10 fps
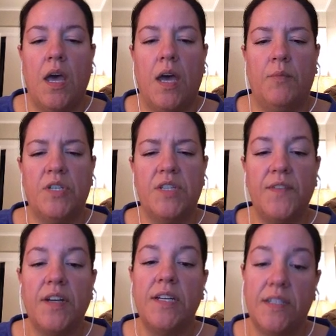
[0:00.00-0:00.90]
which is
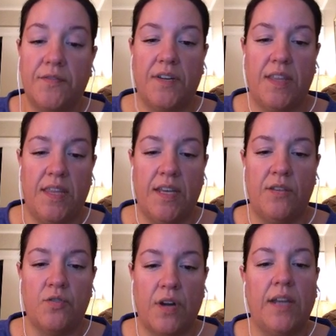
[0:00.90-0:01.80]
very different
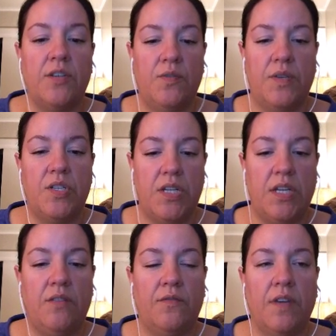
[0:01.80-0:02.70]
than trying to
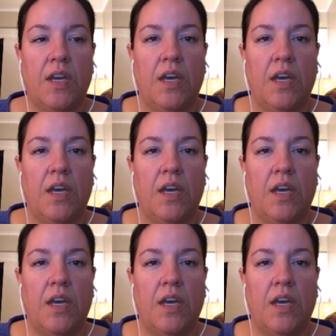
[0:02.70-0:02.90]
achieve